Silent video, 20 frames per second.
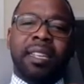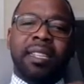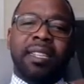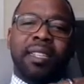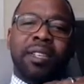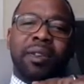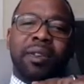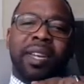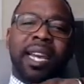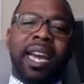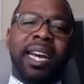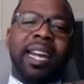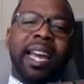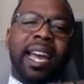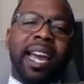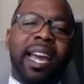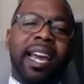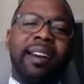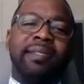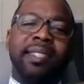you got to
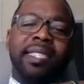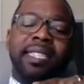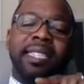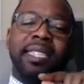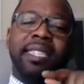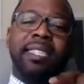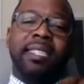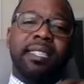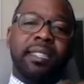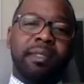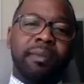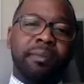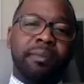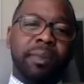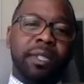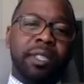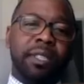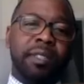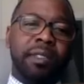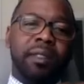have
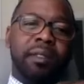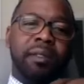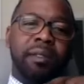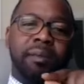systems,